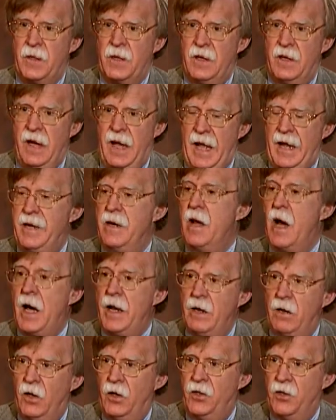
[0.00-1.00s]
And
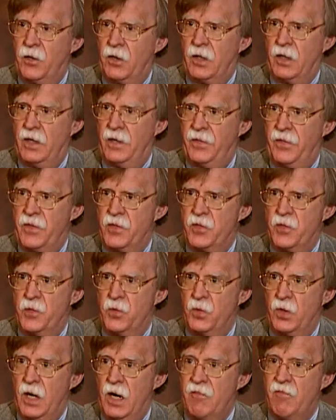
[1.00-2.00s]
not undercut this
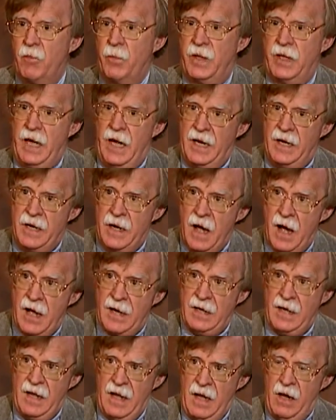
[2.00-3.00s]
new government, and
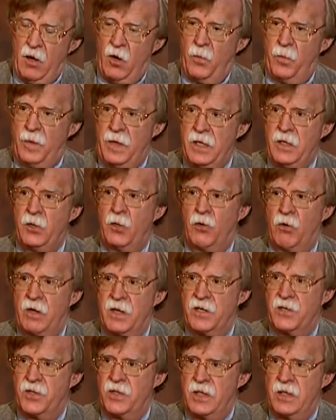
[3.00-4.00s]
not help
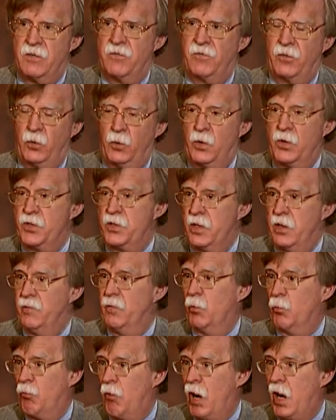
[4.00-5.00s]
increase the influence of
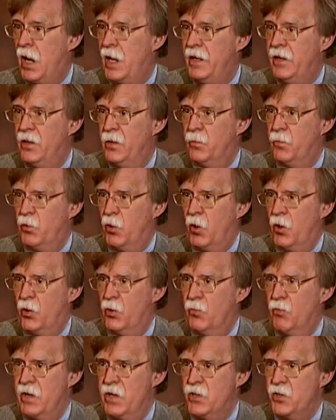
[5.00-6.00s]
Iran in the
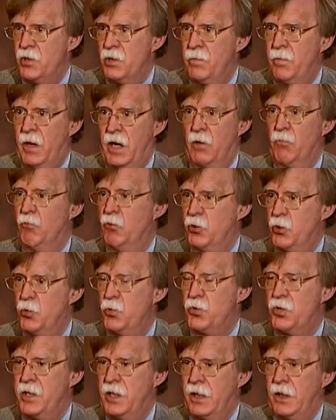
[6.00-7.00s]
broader region by
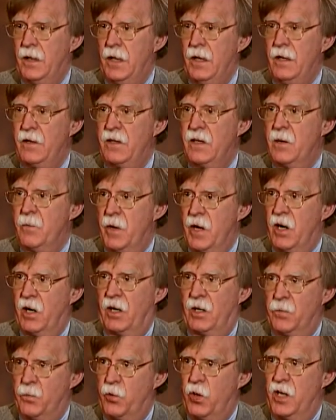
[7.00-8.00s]
reducing the
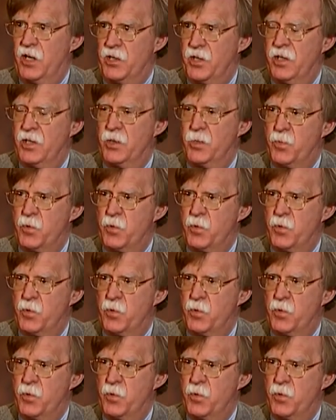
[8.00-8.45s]
American president's